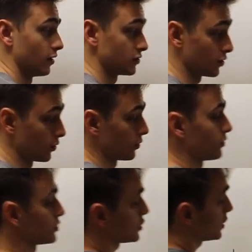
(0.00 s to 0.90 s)
So
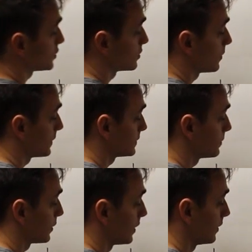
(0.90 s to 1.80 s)
this change in the money
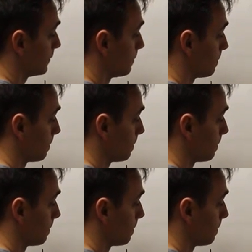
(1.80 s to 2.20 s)
supply